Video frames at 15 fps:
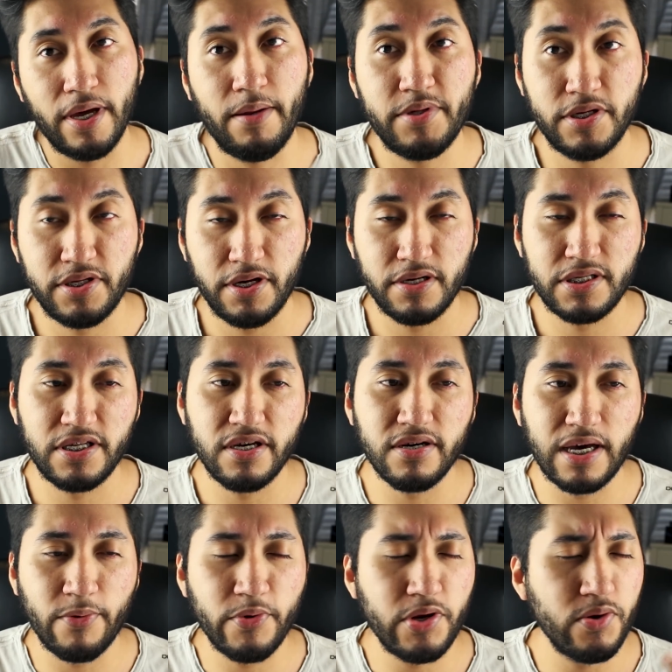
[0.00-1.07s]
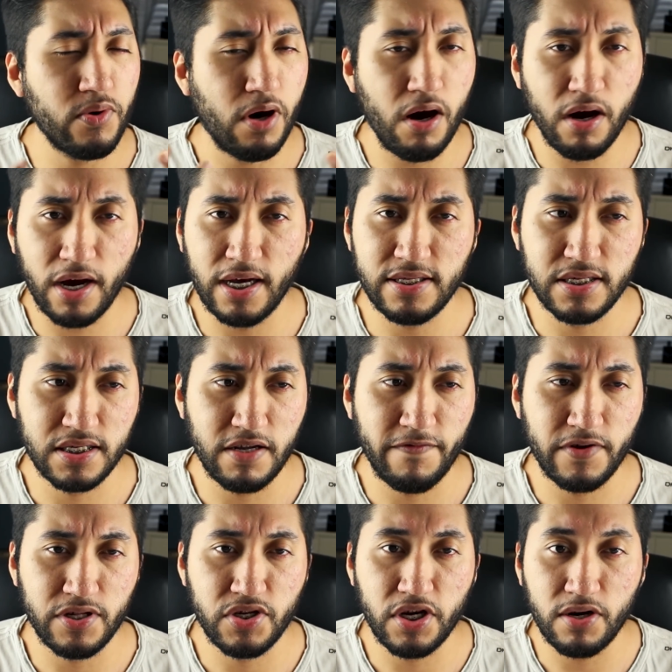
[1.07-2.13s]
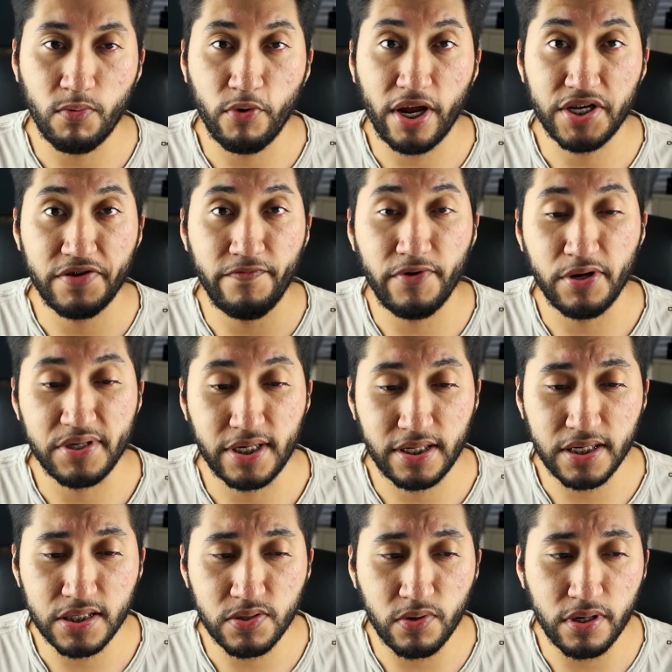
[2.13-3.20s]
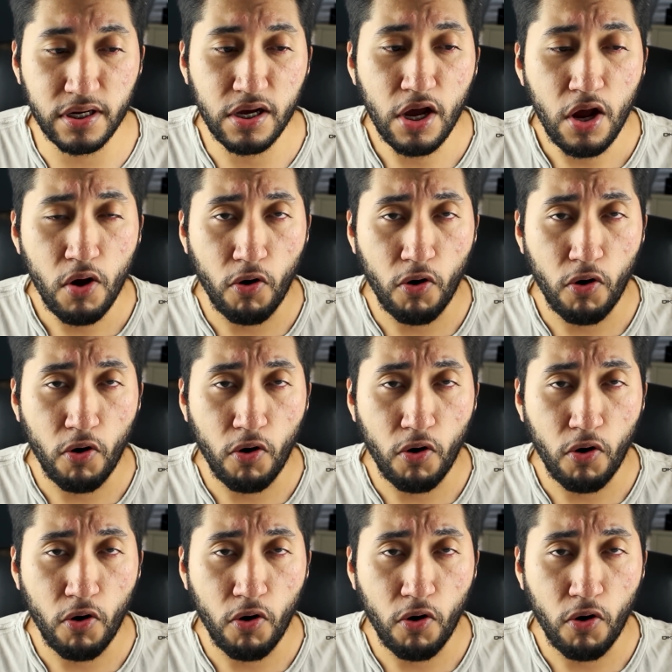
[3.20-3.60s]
My name is Jose Castillo and we do all kinds of stuff on this channel, reaction videos like this one,